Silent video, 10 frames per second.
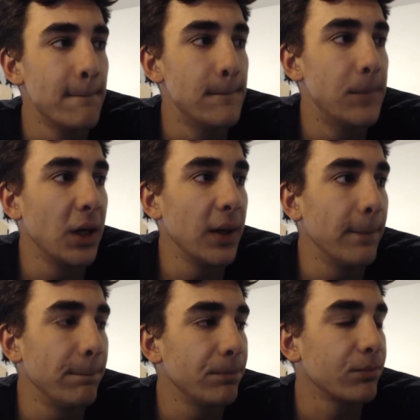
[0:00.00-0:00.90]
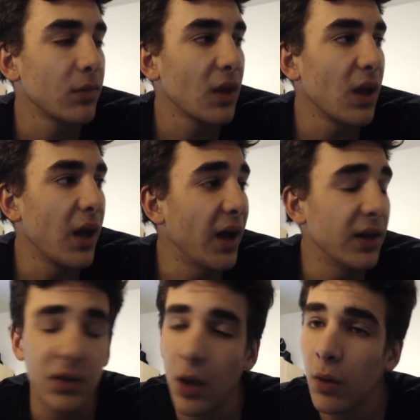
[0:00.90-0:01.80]
But I
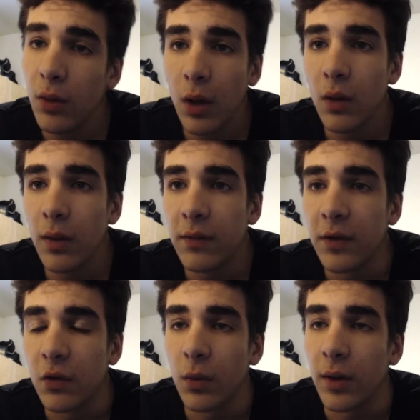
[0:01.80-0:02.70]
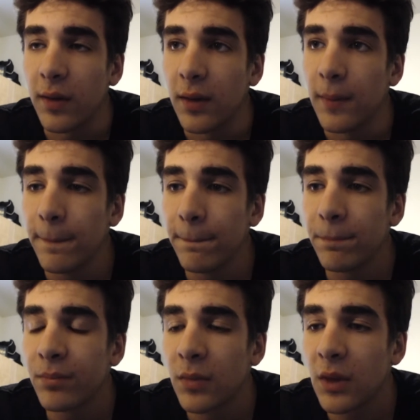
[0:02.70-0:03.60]
don't know if it's worth it.
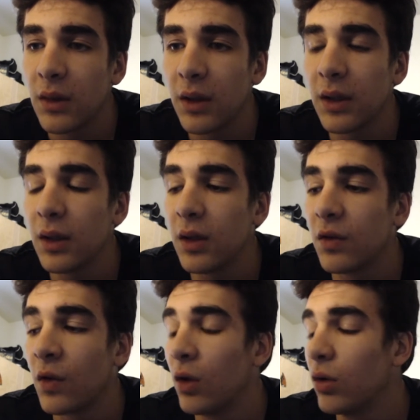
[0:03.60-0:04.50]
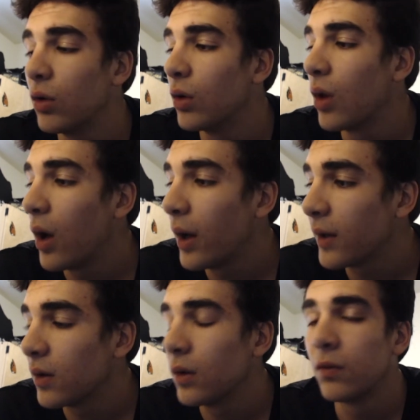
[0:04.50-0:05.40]
There is a lot
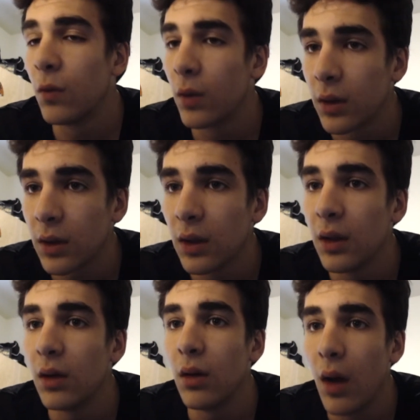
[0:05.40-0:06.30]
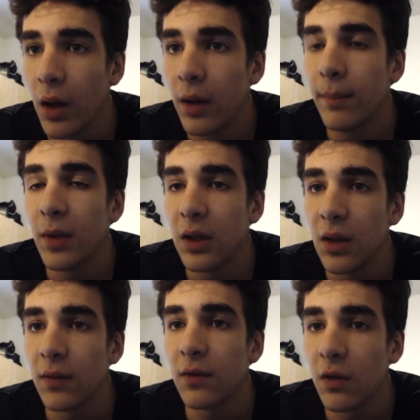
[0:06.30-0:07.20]
of work and a lot of money you
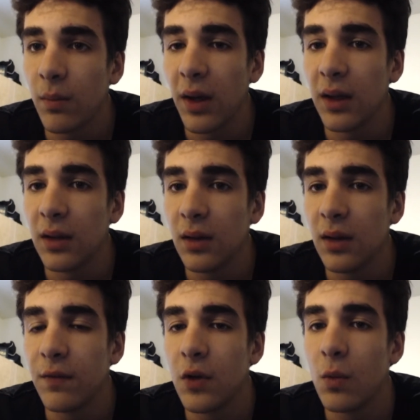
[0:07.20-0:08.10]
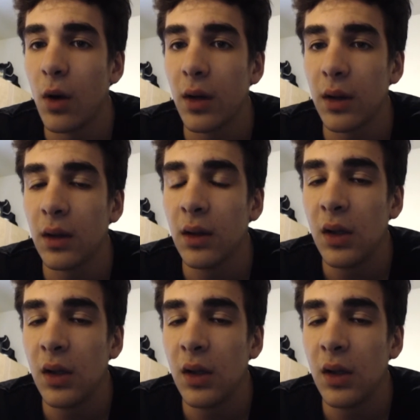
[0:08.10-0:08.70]
have to spend if you want to